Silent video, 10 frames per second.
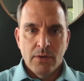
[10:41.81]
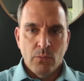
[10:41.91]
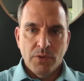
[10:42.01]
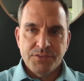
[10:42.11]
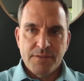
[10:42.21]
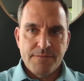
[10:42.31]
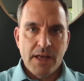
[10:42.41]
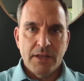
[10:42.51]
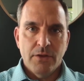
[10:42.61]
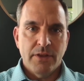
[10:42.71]
What's the
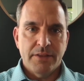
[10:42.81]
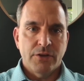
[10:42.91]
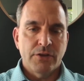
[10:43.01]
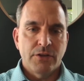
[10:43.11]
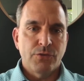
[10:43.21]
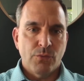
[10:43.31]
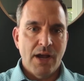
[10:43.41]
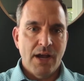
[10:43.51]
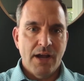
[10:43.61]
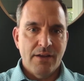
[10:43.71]
value that they're going to
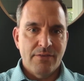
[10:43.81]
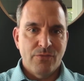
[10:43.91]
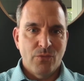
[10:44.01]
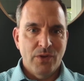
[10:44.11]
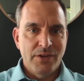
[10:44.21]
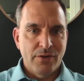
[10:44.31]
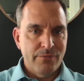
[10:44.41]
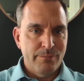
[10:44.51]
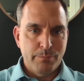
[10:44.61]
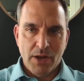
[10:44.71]
derive when
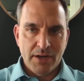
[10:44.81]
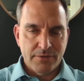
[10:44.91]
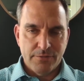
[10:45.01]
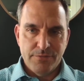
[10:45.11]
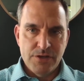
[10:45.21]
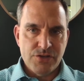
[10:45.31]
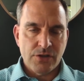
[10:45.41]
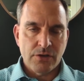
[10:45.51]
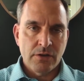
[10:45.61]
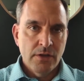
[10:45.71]
your product or
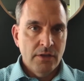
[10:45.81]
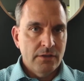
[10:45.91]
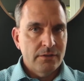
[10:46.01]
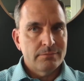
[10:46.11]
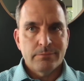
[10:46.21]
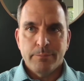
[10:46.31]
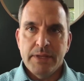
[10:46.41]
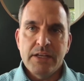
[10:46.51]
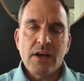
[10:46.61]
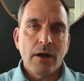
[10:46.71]
feature
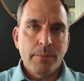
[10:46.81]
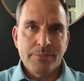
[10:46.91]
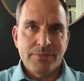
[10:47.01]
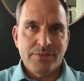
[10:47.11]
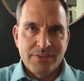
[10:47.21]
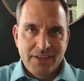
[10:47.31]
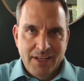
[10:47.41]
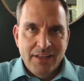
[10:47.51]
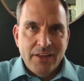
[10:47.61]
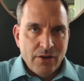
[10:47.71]
becomes
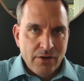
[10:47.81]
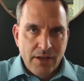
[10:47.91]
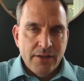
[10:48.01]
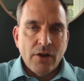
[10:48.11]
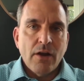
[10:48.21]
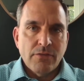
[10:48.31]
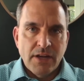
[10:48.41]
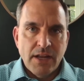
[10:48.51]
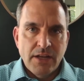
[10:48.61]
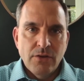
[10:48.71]
in their
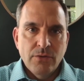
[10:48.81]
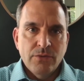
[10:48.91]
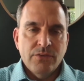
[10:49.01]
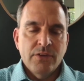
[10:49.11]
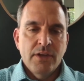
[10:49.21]
everyday use?